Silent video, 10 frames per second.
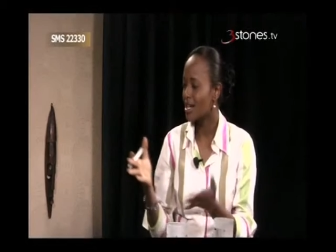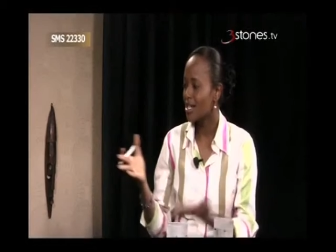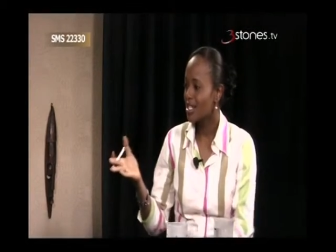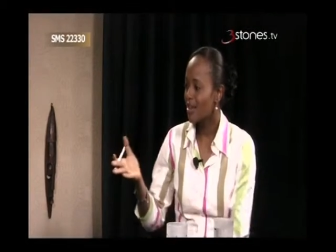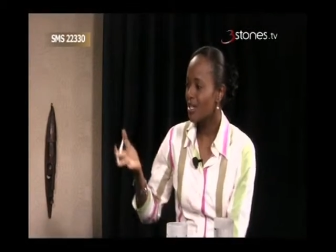
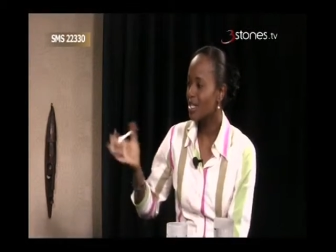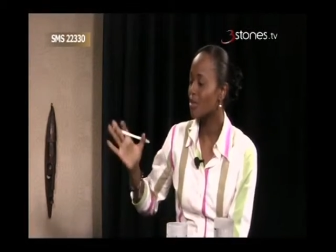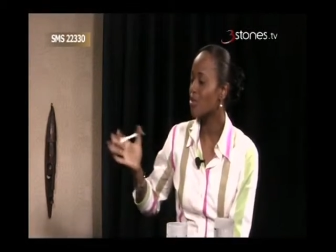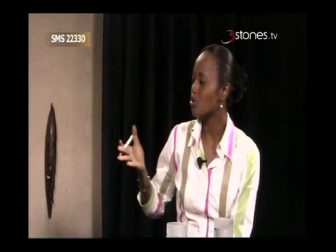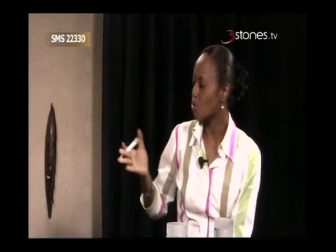never
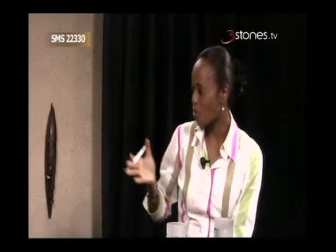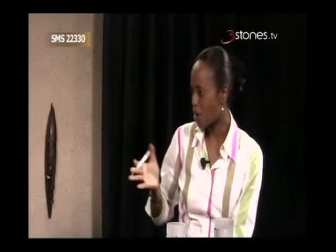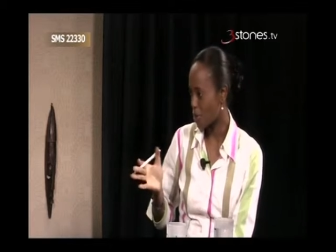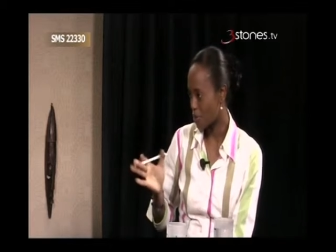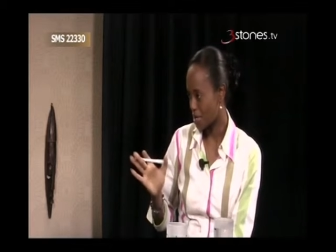seems to go
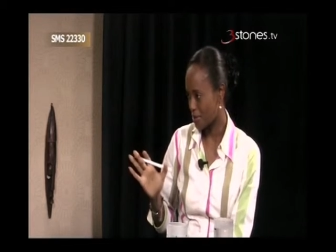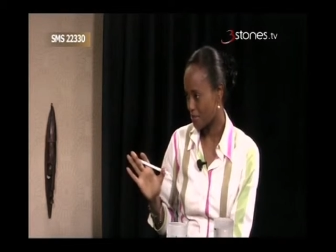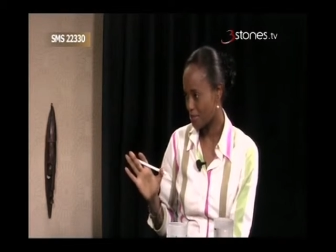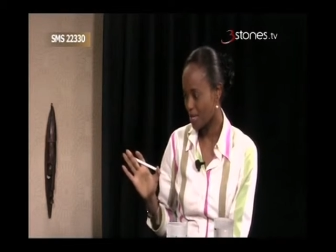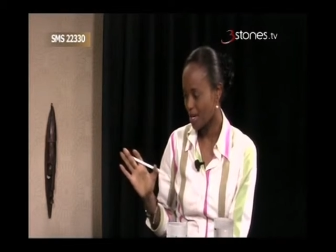away.
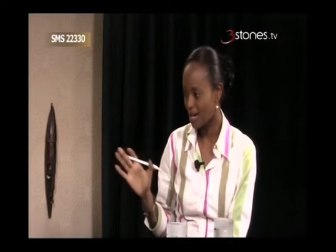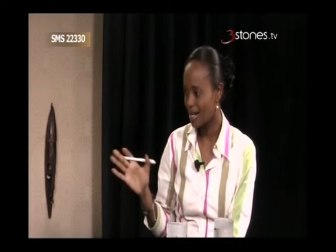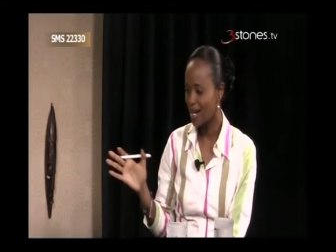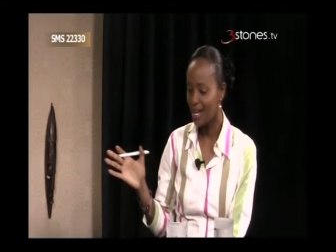Yeah.